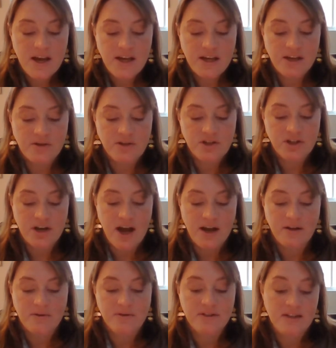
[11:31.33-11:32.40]
here in
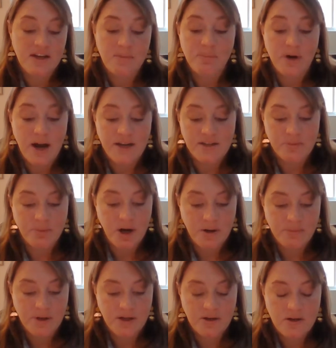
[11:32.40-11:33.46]
Chicago's City Pride
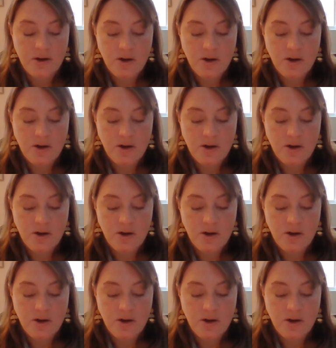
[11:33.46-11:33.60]
Department,